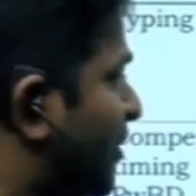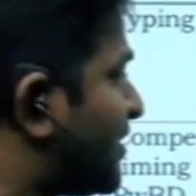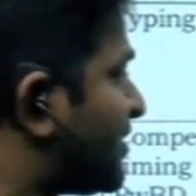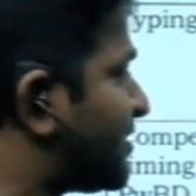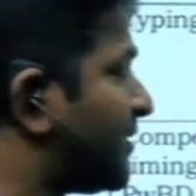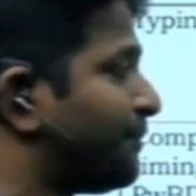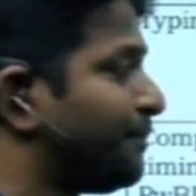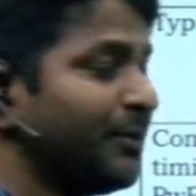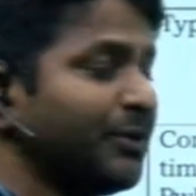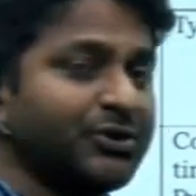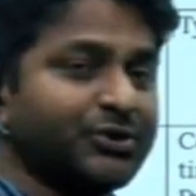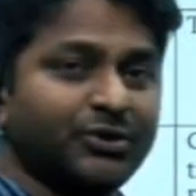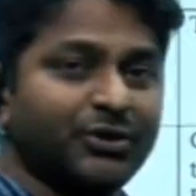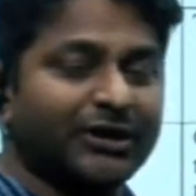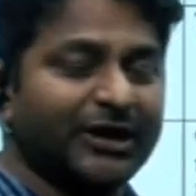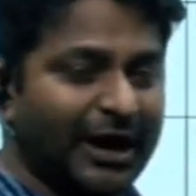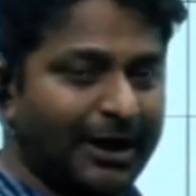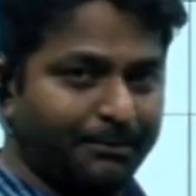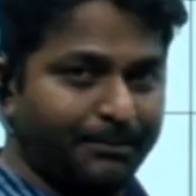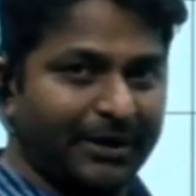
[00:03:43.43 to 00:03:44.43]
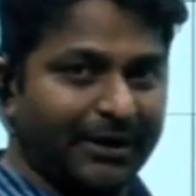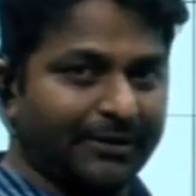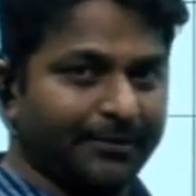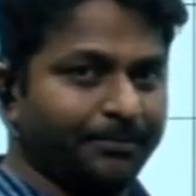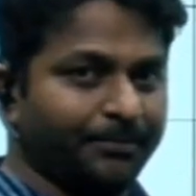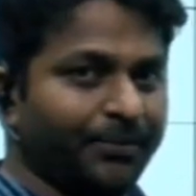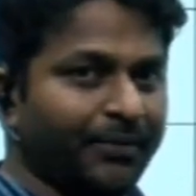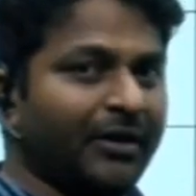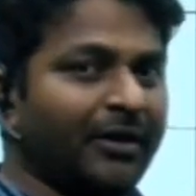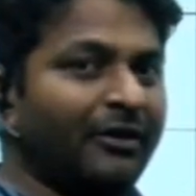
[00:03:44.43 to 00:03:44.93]
are supposed to type it.
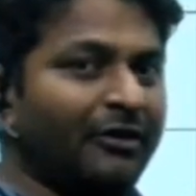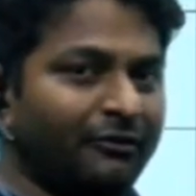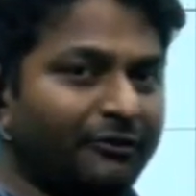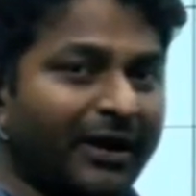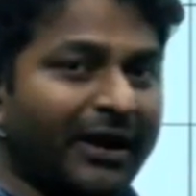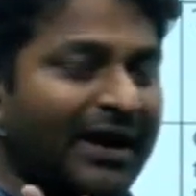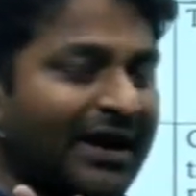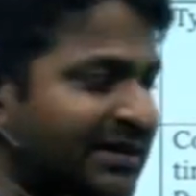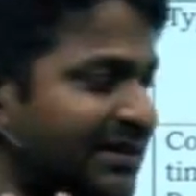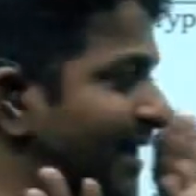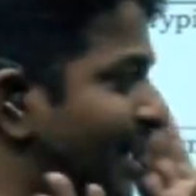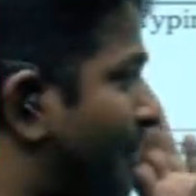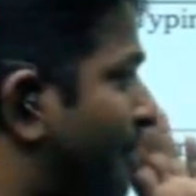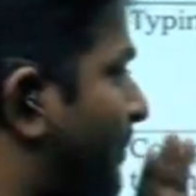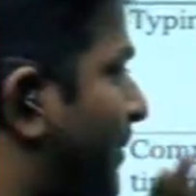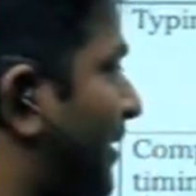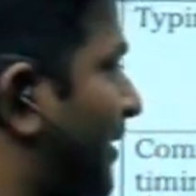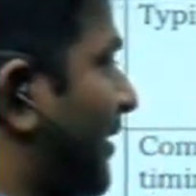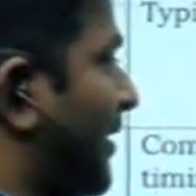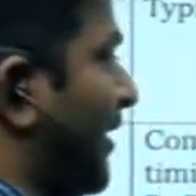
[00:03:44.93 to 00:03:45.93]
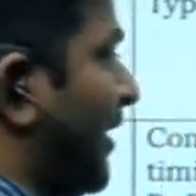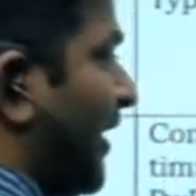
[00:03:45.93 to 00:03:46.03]
For example,